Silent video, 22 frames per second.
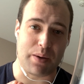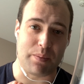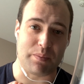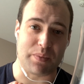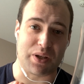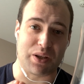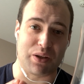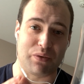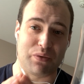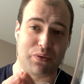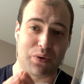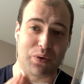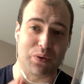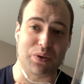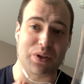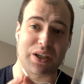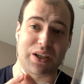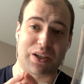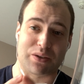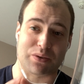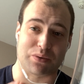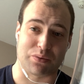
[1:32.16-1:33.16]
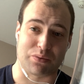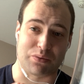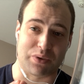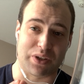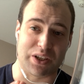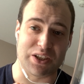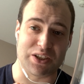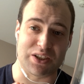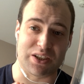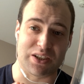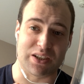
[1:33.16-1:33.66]
in the Falkirk
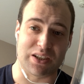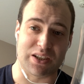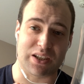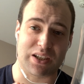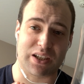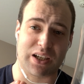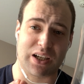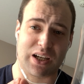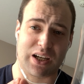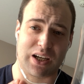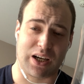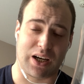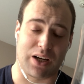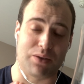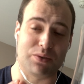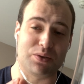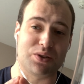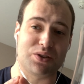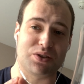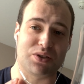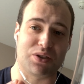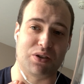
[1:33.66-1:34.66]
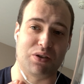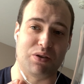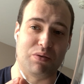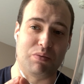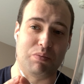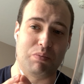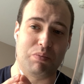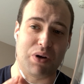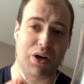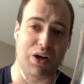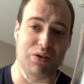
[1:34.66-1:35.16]
region close to
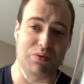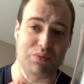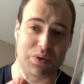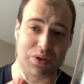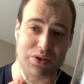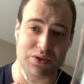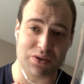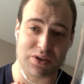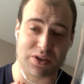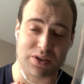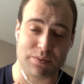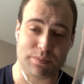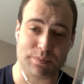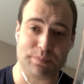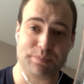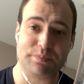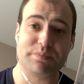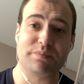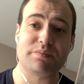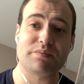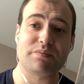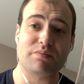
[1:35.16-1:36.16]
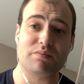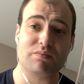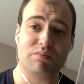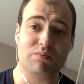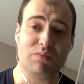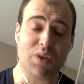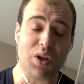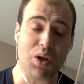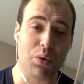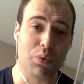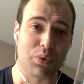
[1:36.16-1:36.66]
Polmont,
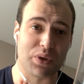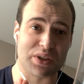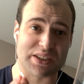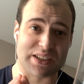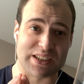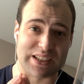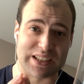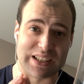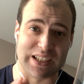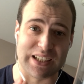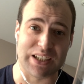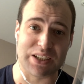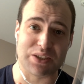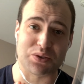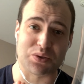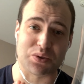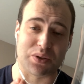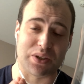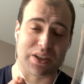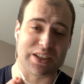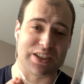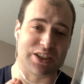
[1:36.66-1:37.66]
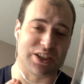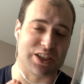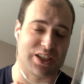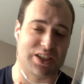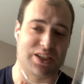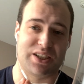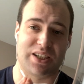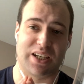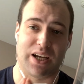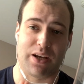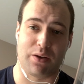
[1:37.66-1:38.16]
which is literally
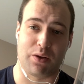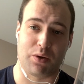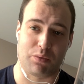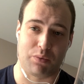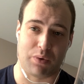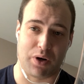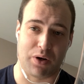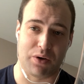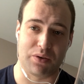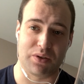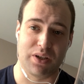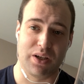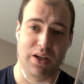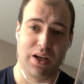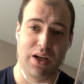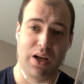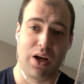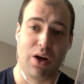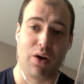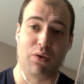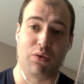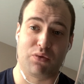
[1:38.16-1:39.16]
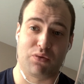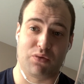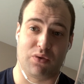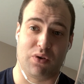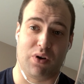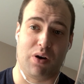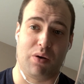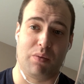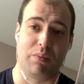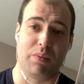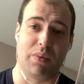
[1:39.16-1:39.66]
just down the road
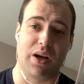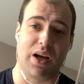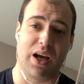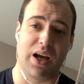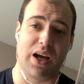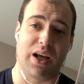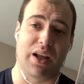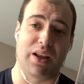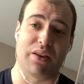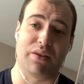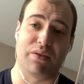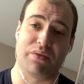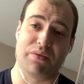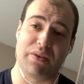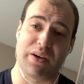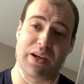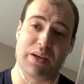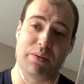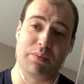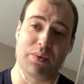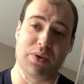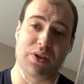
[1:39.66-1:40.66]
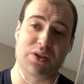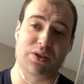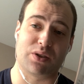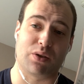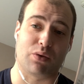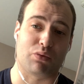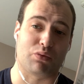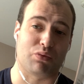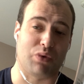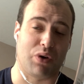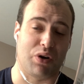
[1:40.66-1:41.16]
from the famous
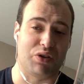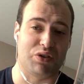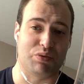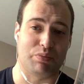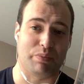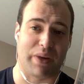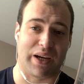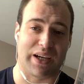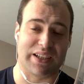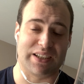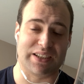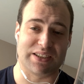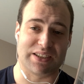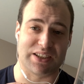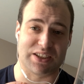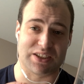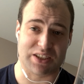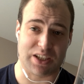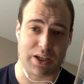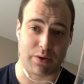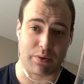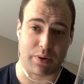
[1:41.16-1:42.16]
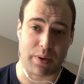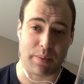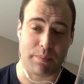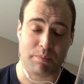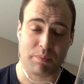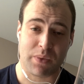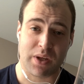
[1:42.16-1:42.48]
Rosebank distillery.